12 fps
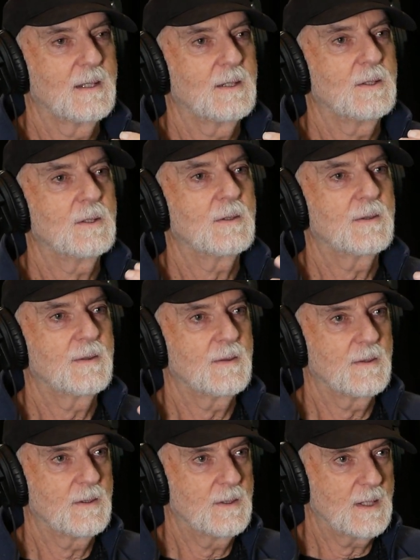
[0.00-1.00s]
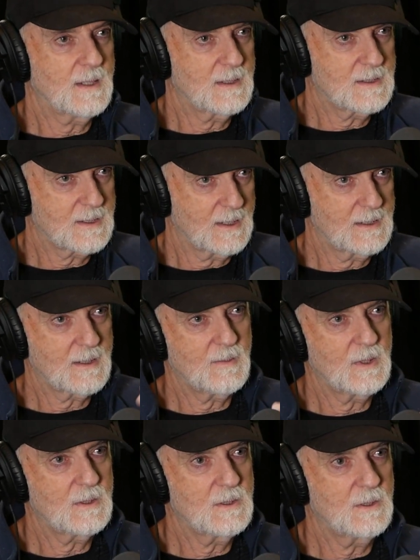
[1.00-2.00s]
They could say
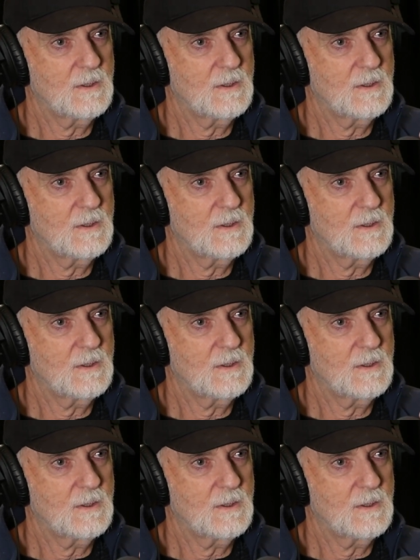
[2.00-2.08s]
something to